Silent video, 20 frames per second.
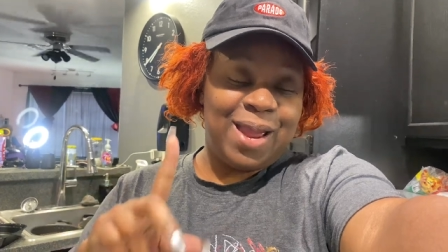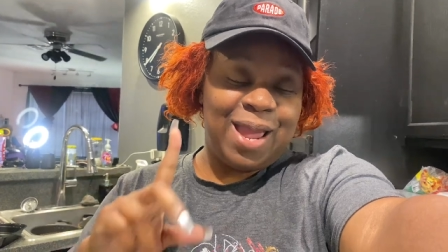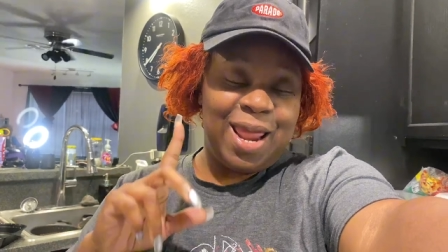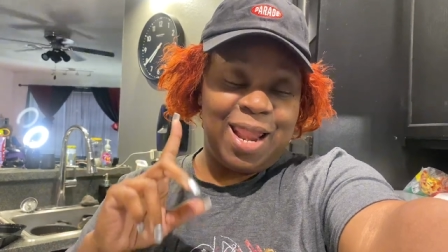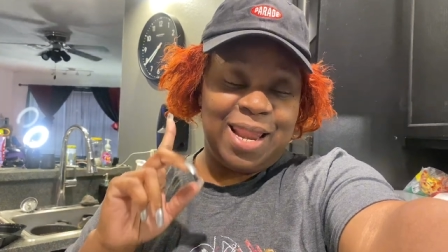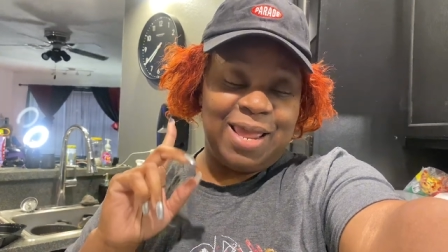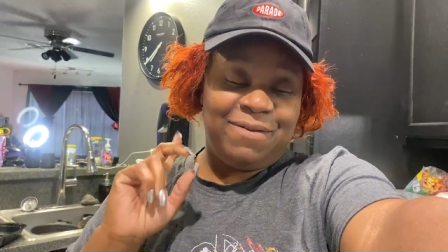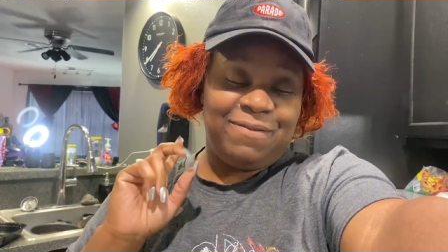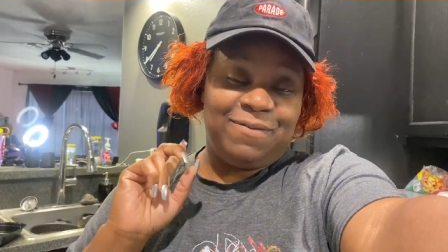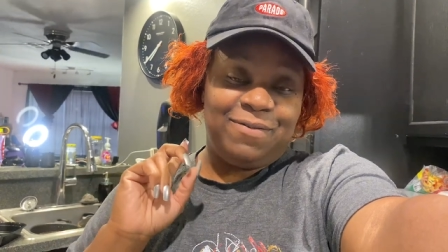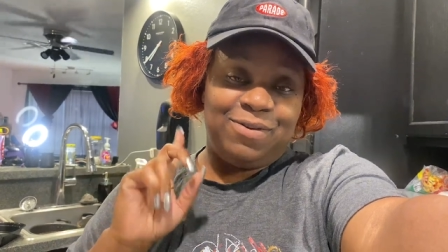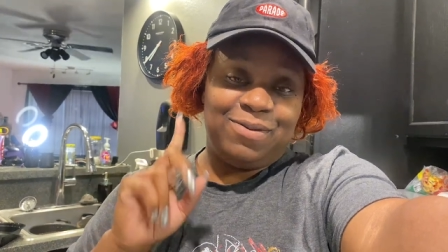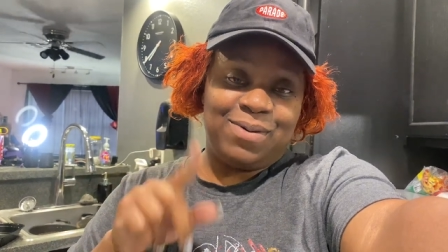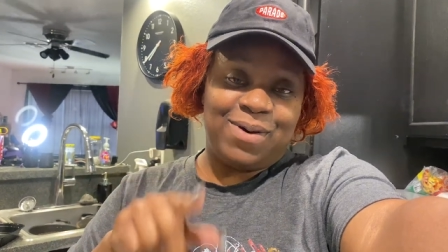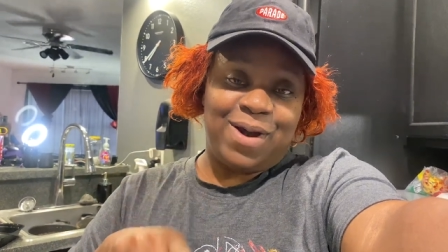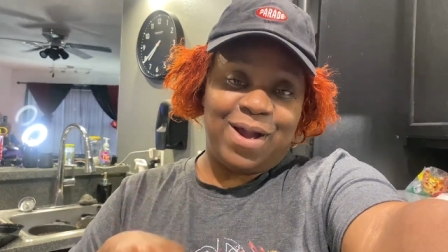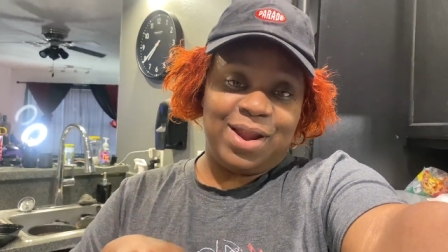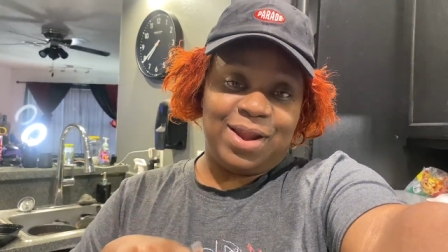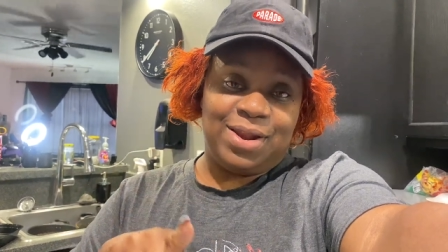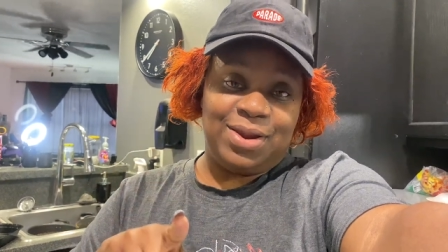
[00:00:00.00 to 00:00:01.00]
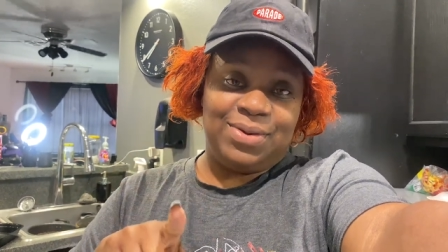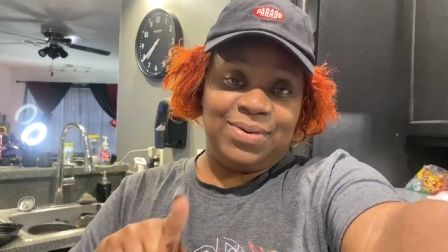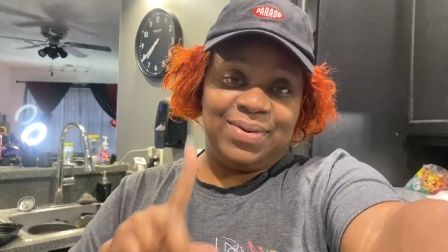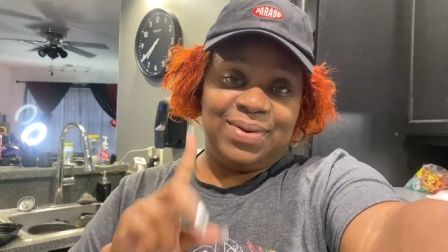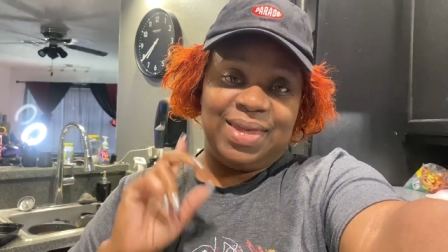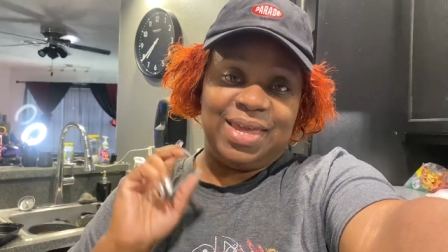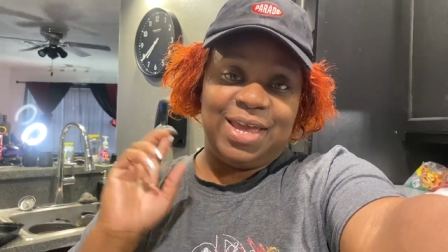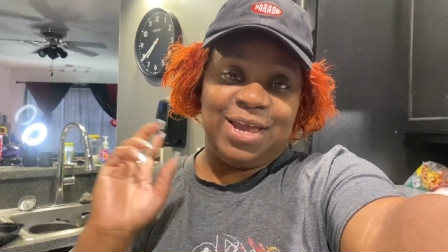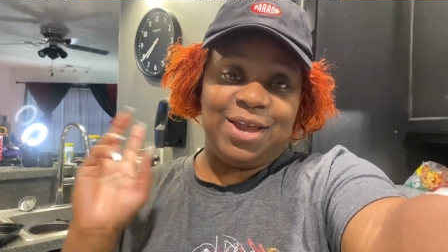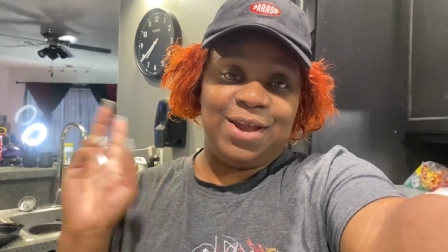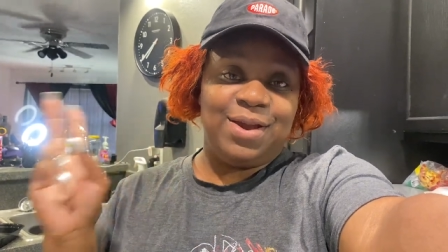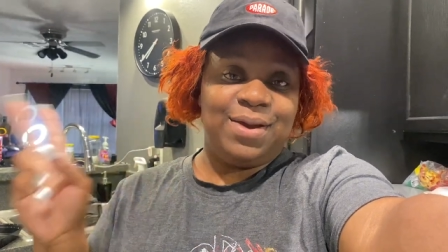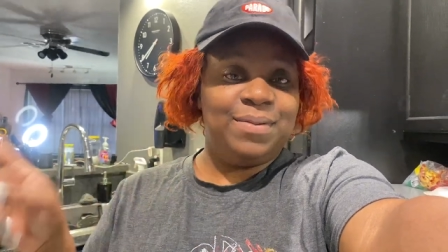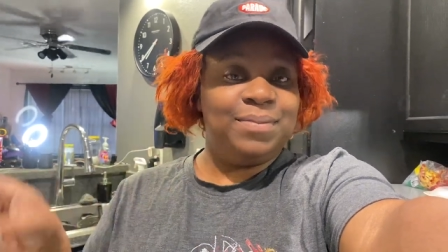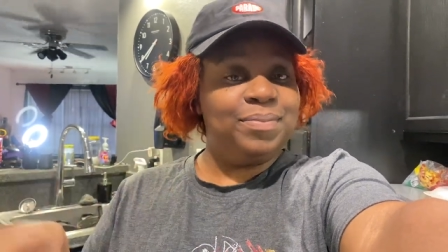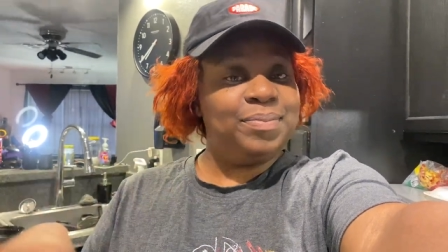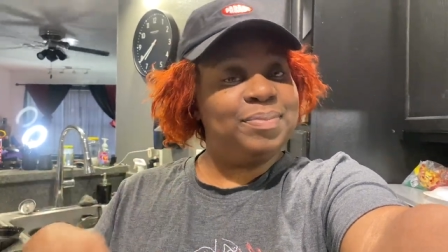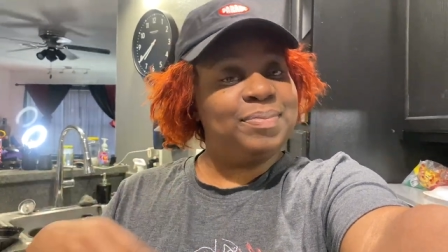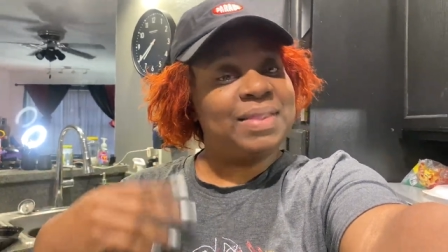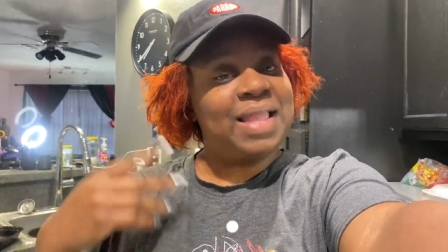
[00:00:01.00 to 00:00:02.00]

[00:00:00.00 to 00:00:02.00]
and if you are new here,